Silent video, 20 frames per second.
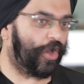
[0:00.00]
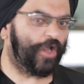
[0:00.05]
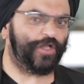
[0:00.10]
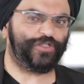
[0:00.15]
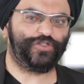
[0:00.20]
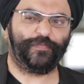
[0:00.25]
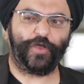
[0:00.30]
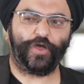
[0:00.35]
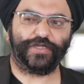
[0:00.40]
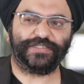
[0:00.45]

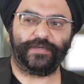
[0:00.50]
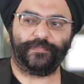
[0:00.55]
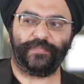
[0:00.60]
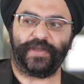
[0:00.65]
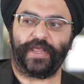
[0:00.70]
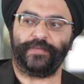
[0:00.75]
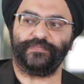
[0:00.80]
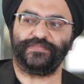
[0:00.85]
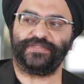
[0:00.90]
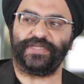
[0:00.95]
also because
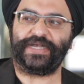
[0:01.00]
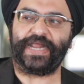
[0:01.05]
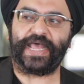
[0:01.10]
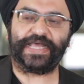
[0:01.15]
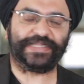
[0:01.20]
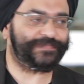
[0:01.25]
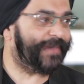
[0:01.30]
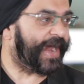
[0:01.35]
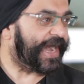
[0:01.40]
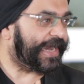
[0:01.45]
sometimes it
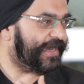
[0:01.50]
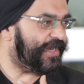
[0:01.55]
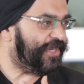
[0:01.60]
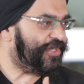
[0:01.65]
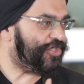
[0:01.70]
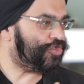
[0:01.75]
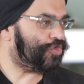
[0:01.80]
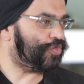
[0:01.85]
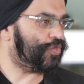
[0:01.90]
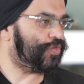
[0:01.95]
has
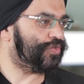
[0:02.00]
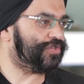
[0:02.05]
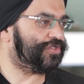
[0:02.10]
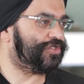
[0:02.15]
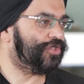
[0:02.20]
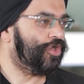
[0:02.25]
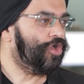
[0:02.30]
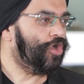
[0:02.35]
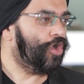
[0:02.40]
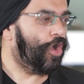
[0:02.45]
battery
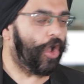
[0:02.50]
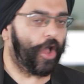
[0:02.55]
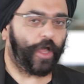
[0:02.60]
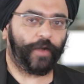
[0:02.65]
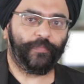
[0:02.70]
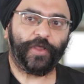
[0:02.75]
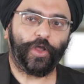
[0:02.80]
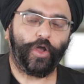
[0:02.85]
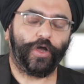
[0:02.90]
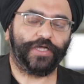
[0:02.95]
issues,
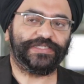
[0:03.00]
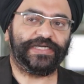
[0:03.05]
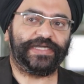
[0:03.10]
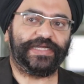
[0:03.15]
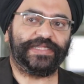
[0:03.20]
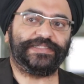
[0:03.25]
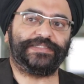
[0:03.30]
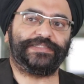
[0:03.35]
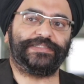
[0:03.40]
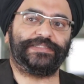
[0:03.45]
or because it
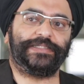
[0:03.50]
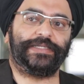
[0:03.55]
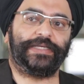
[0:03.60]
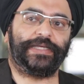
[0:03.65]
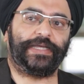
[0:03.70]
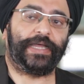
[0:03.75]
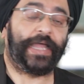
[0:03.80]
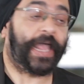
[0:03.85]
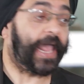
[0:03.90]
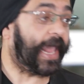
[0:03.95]
is
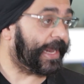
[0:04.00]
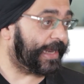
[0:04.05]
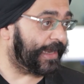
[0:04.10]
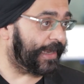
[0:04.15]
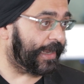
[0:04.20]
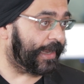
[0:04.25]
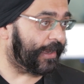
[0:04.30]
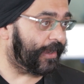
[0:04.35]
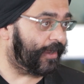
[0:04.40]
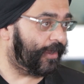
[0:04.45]

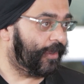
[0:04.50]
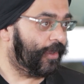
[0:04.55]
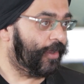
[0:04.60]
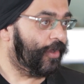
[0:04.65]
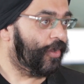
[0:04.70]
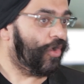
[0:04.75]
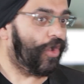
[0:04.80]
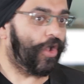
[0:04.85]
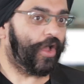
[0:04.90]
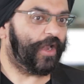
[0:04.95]
hanging,
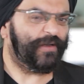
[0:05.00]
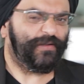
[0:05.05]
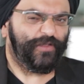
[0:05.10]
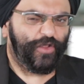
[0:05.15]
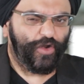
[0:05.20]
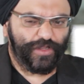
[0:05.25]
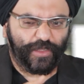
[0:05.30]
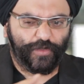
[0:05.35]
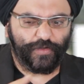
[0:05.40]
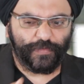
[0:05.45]
or
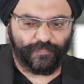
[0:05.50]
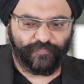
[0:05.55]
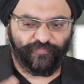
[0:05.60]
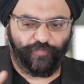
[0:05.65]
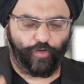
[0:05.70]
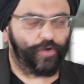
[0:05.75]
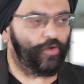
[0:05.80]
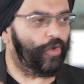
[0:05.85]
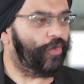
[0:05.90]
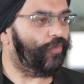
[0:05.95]
the
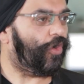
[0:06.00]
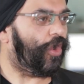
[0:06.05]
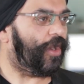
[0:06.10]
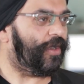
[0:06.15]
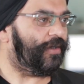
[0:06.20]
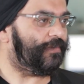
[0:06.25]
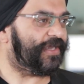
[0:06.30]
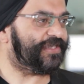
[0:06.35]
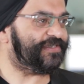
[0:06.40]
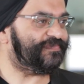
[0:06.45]
phone
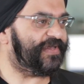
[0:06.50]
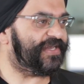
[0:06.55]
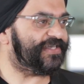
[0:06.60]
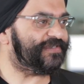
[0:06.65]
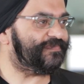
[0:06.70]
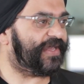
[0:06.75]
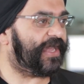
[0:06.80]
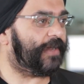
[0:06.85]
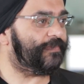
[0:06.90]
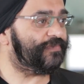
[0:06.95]
overall
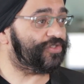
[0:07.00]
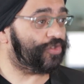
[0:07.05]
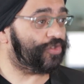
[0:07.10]
experience becomes